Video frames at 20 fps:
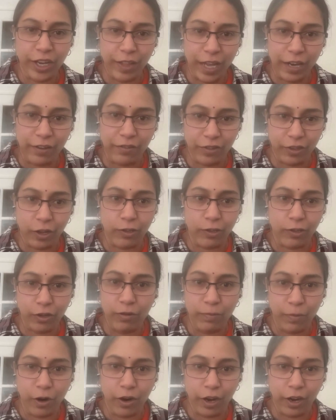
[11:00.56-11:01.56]
that's also
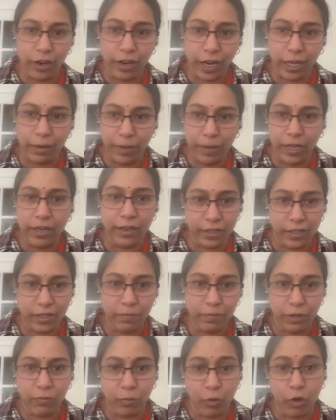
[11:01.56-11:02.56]
important, like being
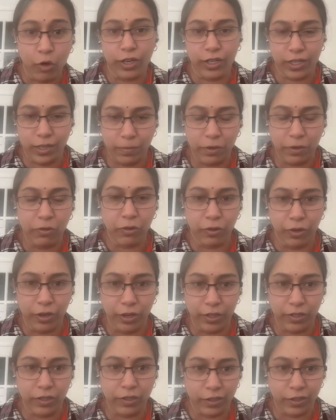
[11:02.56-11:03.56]
more receptive to
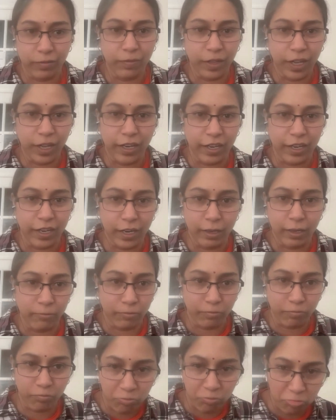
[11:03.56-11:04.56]
criticism than
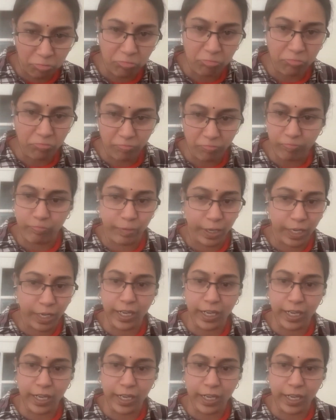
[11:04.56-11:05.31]
being